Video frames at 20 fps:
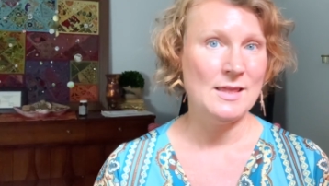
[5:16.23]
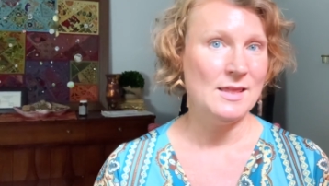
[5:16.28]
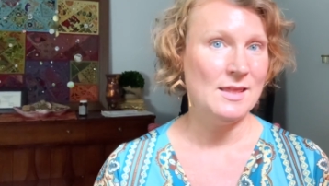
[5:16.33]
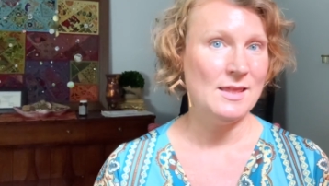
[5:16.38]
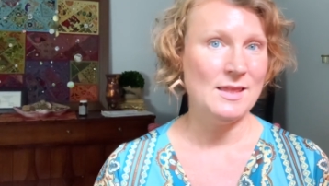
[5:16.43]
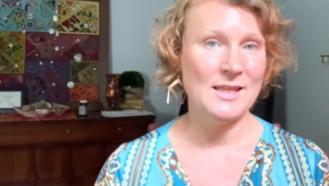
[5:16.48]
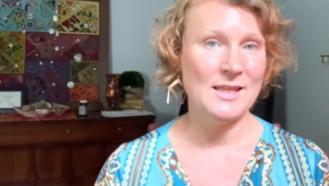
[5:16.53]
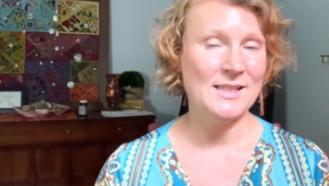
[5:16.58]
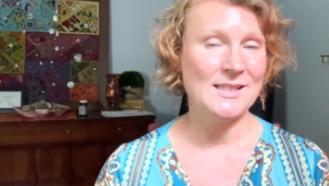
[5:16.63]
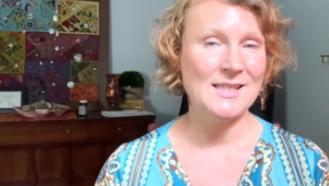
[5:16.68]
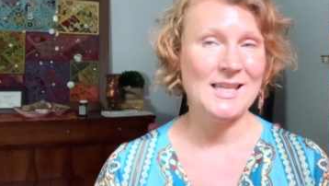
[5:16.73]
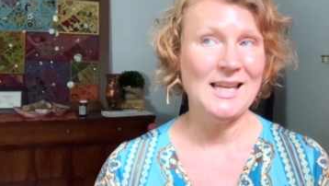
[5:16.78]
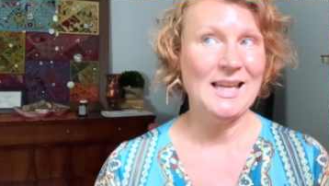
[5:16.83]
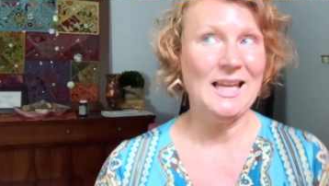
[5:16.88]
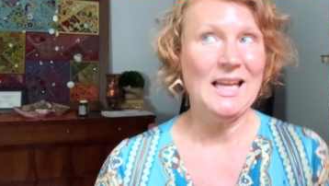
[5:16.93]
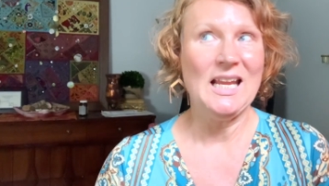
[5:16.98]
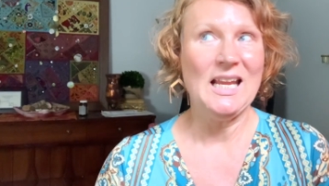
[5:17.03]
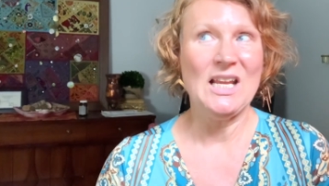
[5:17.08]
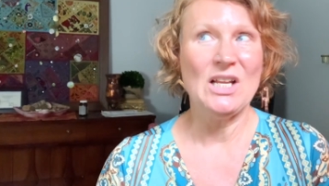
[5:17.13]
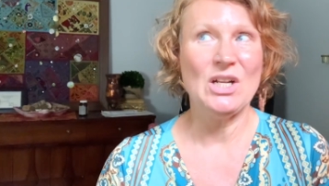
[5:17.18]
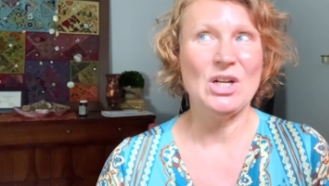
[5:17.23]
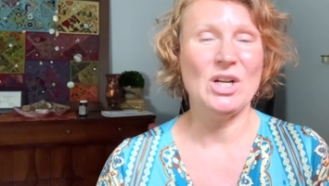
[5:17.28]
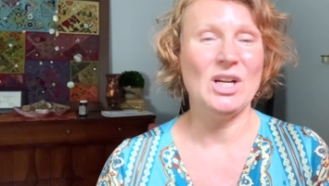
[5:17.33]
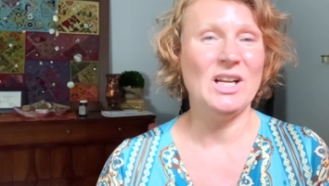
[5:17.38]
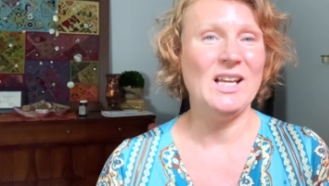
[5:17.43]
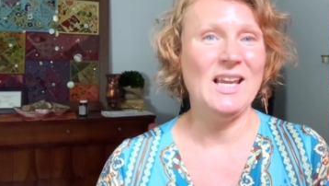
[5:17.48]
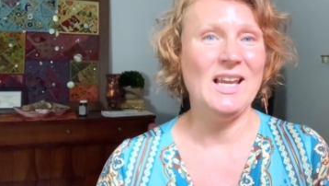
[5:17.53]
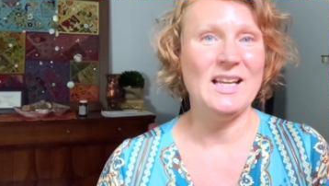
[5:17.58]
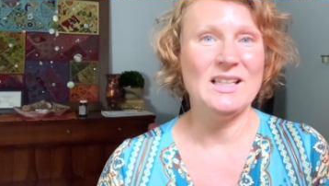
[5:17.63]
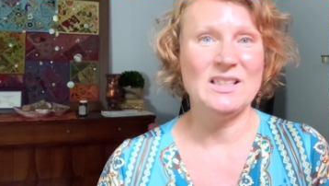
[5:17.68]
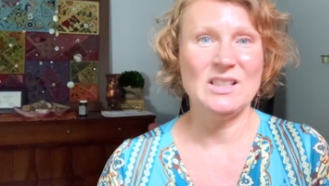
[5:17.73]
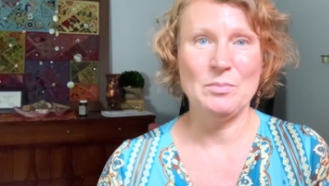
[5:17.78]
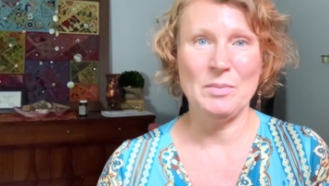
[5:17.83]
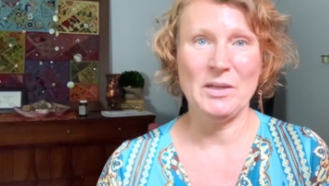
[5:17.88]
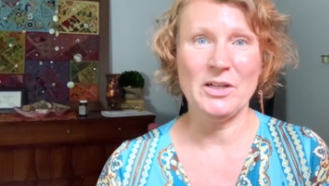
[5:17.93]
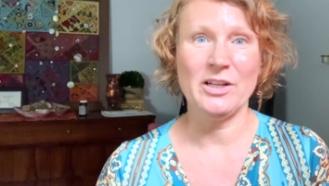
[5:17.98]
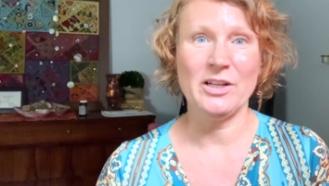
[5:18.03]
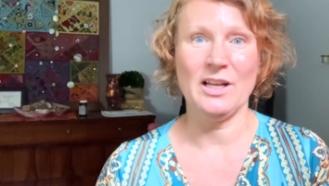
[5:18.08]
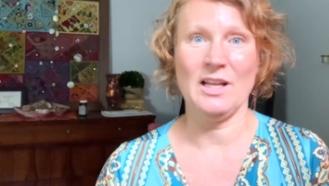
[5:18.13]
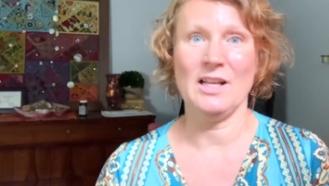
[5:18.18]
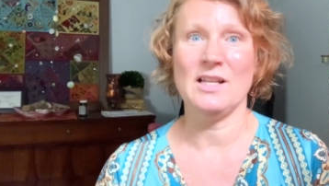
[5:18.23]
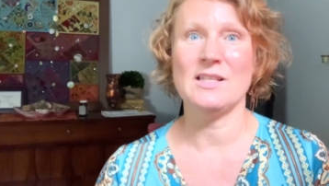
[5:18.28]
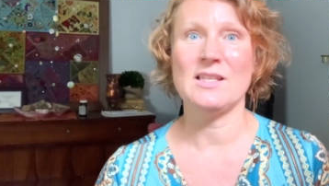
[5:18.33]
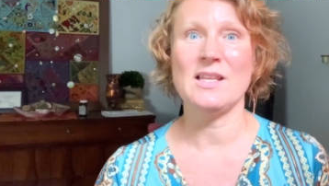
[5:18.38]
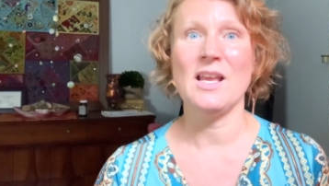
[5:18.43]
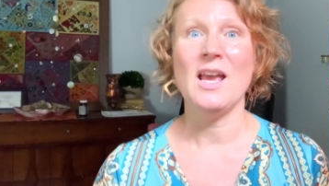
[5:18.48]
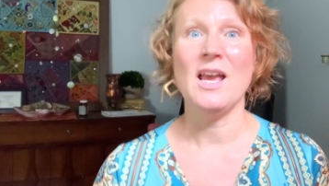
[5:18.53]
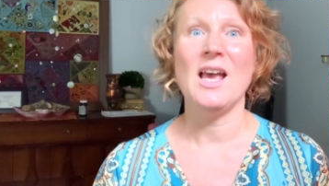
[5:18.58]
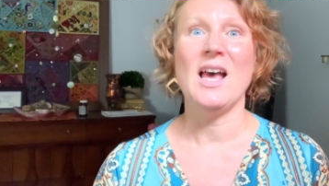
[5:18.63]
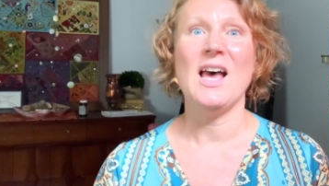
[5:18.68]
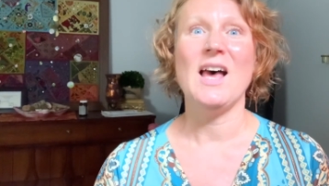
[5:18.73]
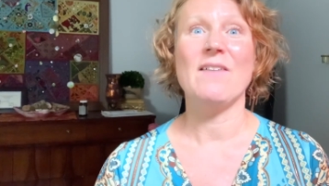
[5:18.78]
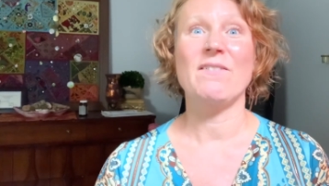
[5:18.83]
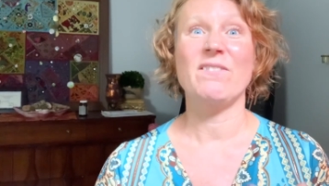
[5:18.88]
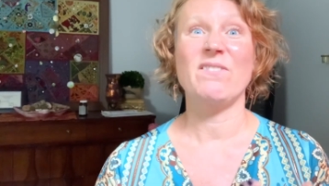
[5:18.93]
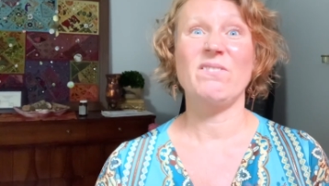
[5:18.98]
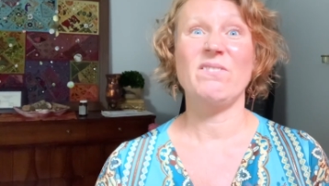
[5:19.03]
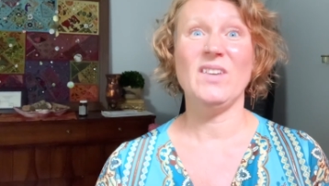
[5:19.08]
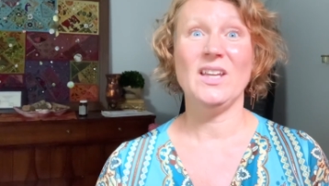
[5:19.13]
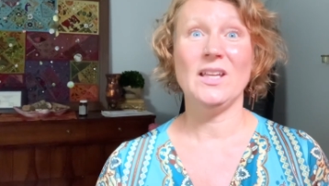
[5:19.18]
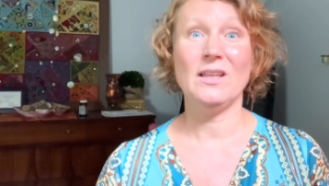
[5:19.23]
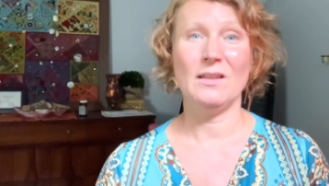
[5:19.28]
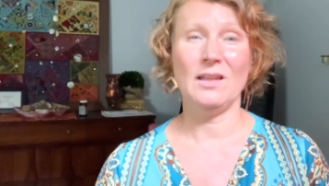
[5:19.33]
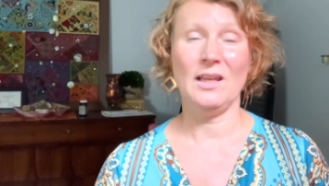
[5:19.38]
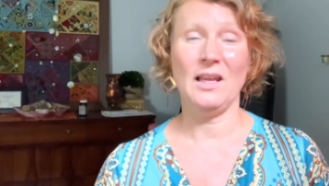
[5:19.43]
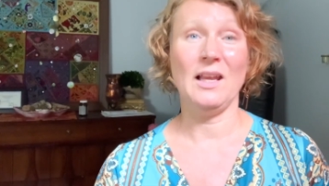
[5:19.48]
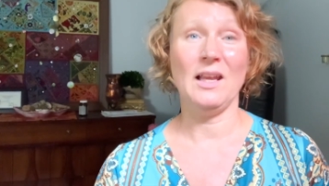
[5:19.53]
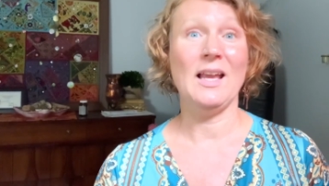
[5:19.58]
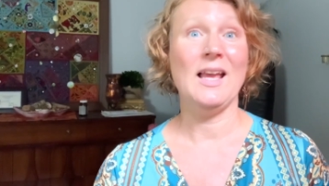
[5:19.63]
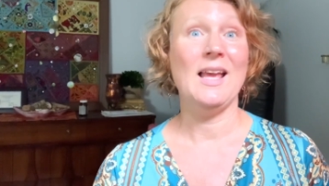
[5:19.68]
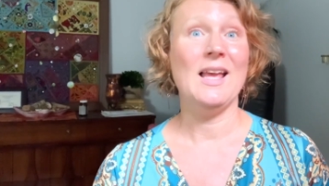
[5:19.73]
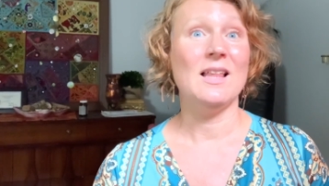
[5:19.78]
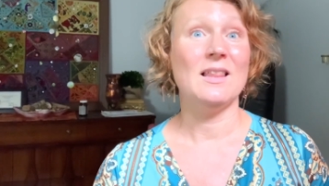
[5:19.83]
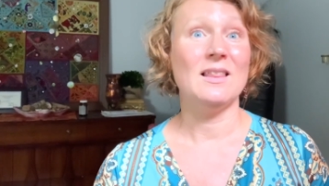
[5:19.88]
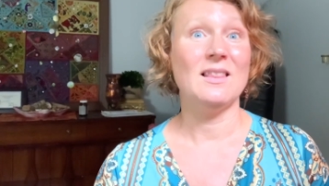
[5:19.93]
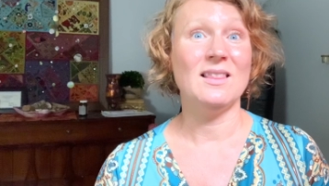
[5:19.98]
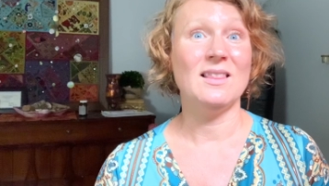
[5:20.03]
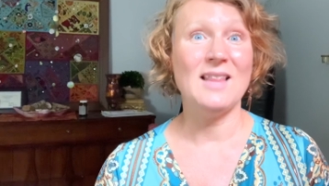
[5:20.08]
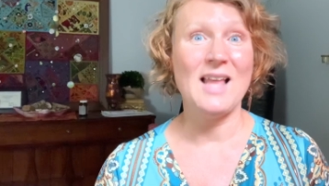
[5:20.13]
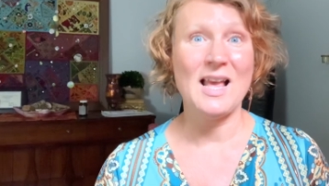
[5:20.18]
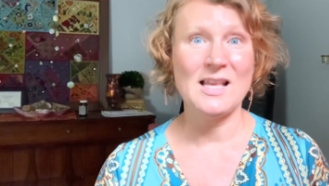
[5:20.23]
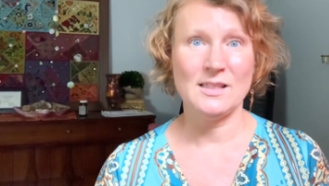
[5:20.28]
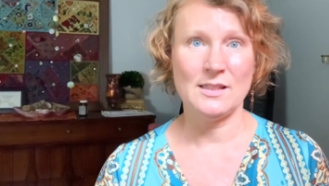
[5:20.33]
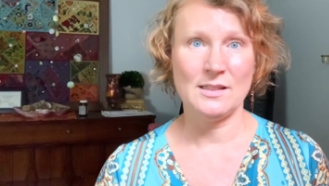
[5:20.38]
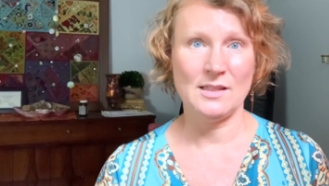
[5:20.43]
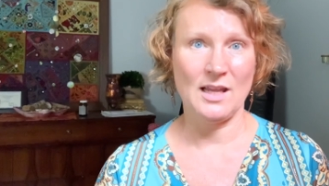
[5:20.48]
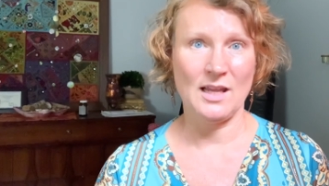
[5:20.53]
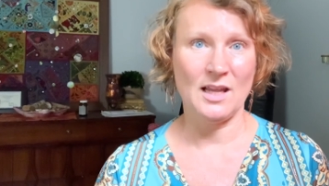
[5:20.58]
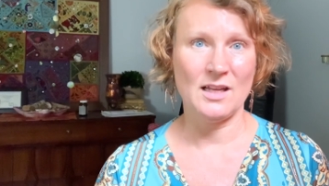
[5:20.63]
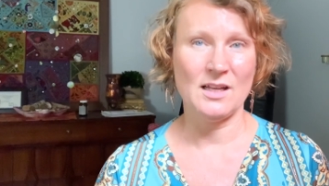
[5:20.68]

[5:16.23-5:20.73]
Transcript: this inner experience of feeling less than,